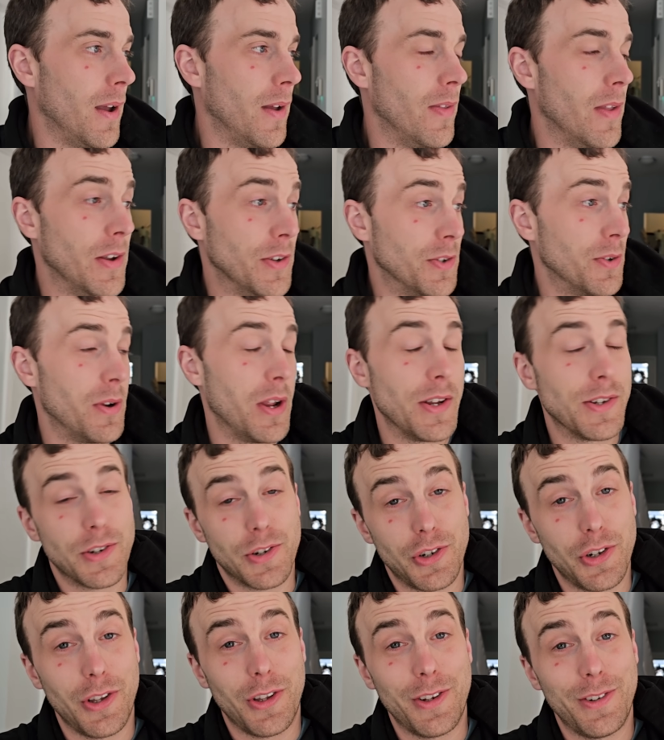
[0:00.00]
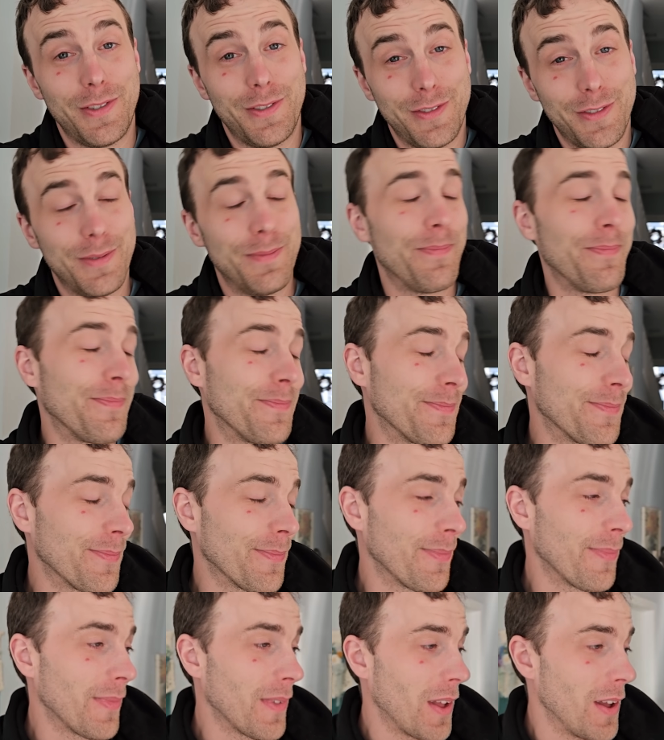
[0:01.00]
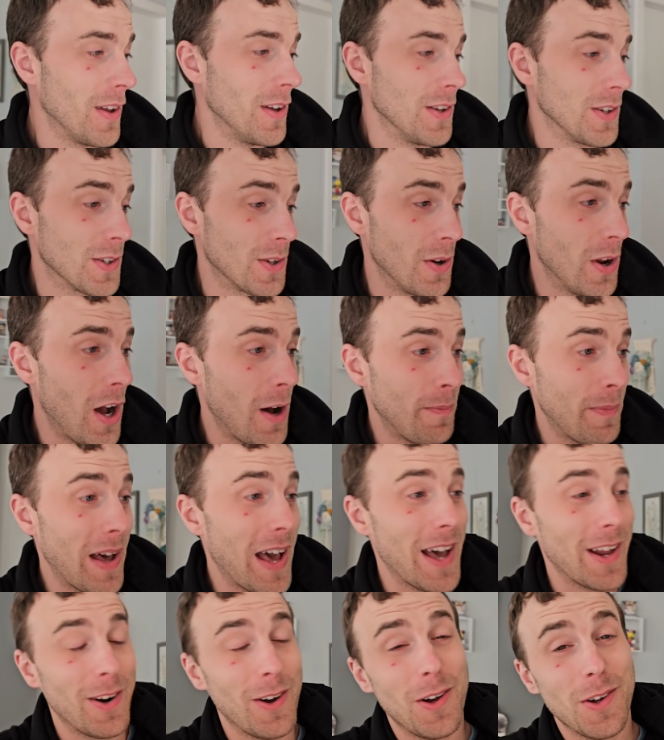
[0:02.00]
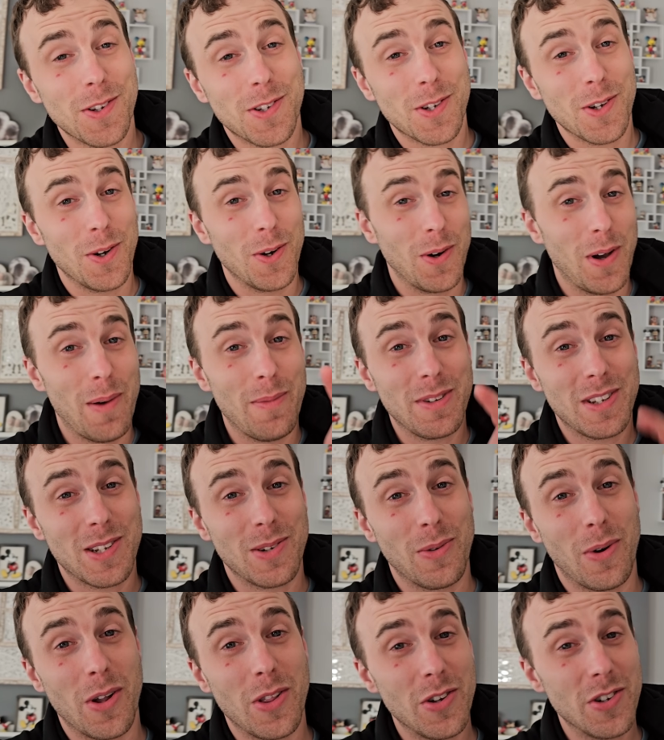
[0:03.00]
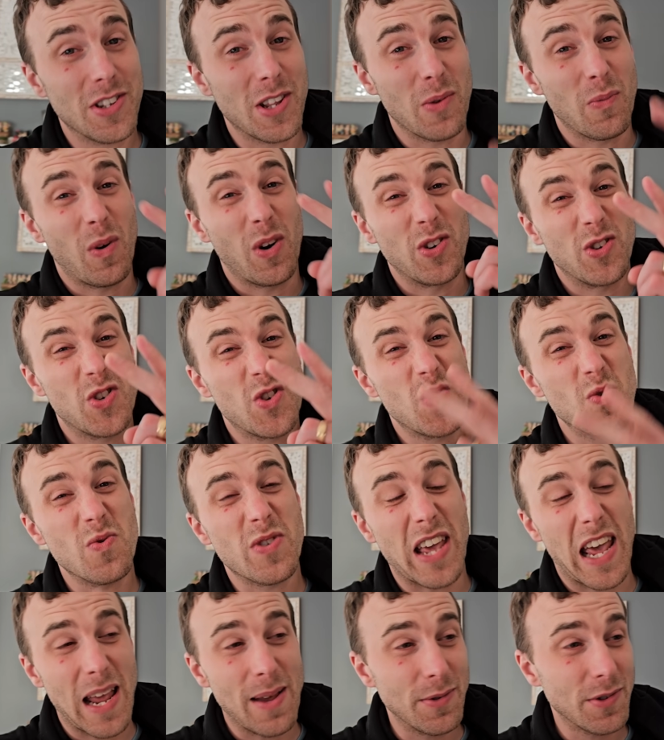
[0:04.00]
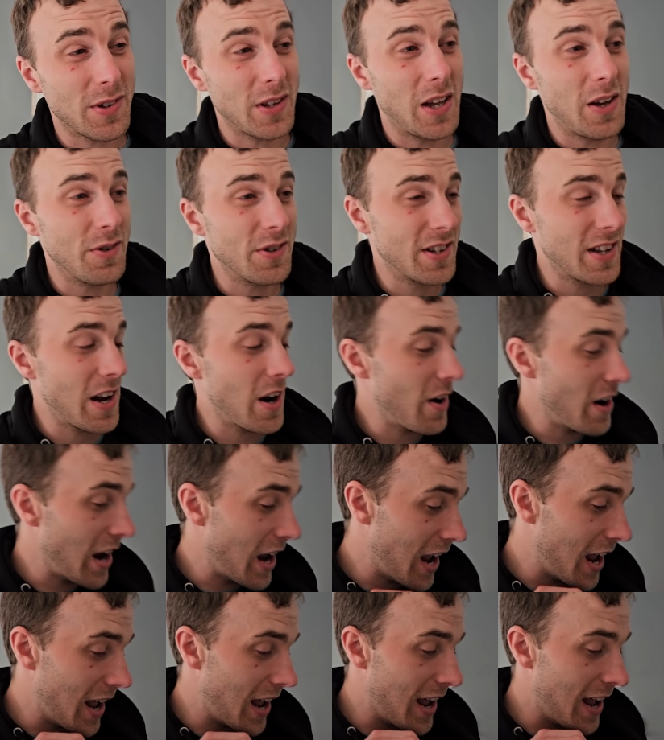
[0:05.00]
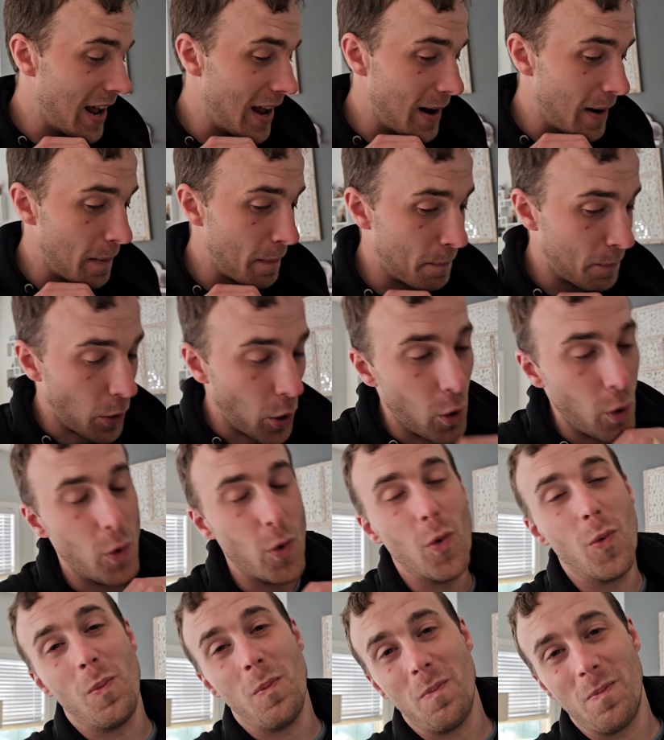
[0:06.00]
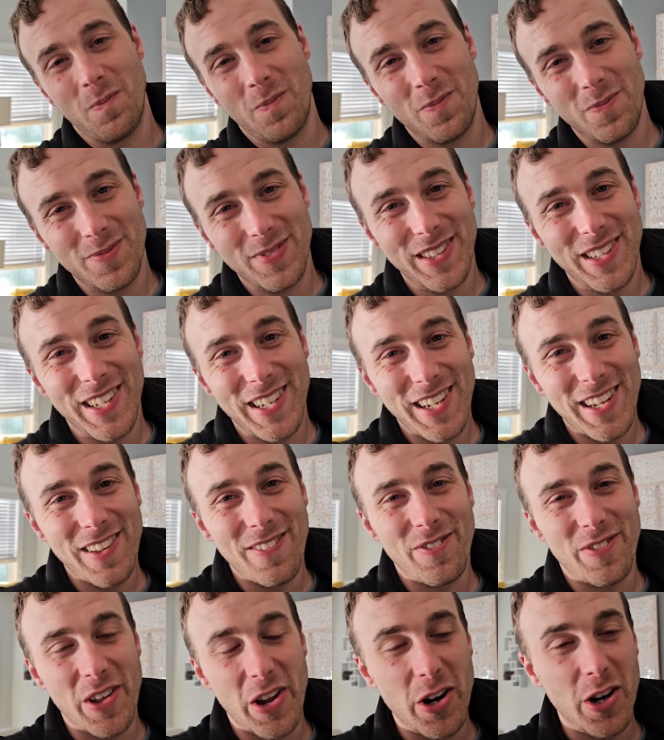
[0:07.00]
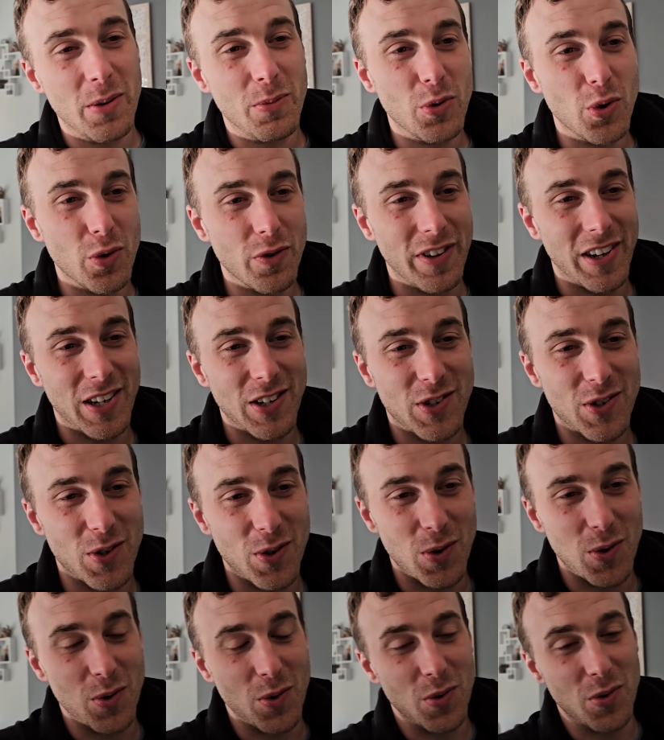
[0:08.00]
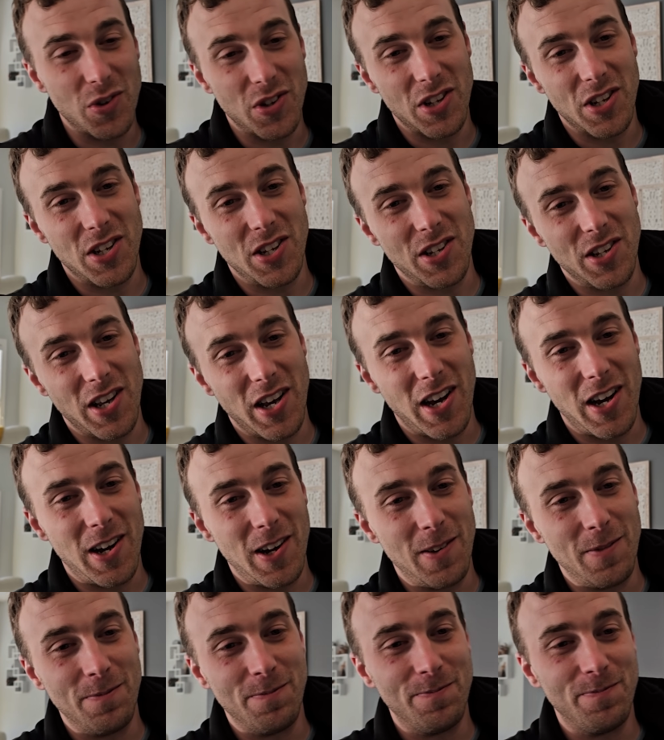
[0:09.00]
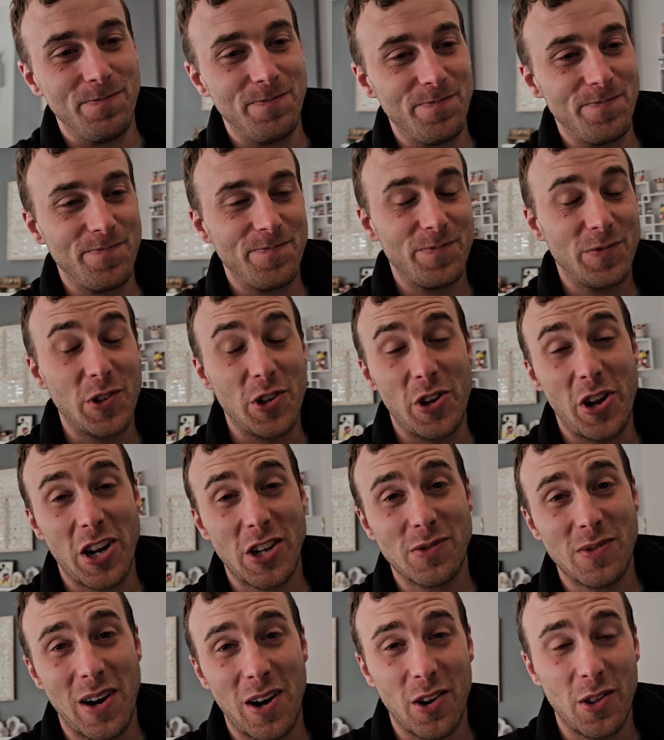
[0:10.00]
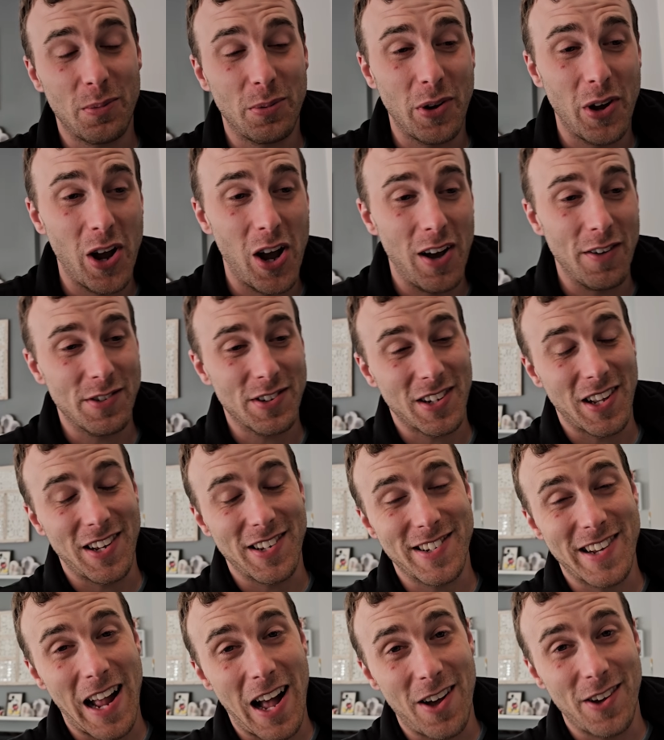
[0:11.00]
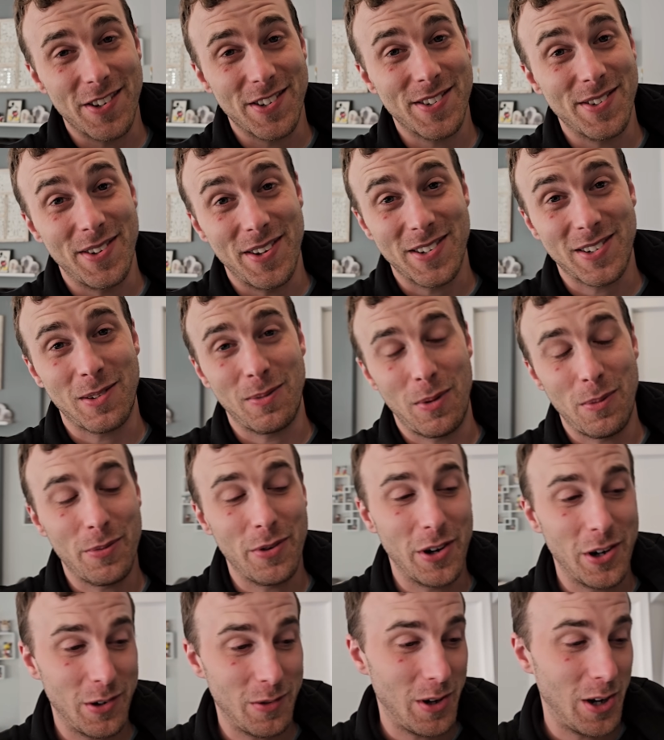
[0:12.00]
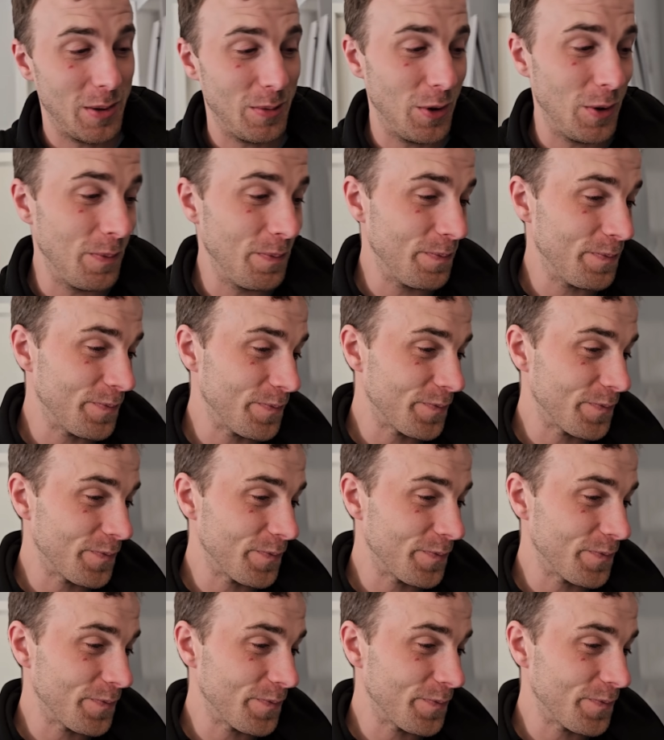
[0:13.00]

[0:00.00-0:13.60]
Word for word: And then two days of chilling. So not bad. Also, Edmonton Oilers, they won two games while I was there, and boom. They are moving to the um, to the next round of the playoffs against Dallas. So that's gonna be pretty incredible.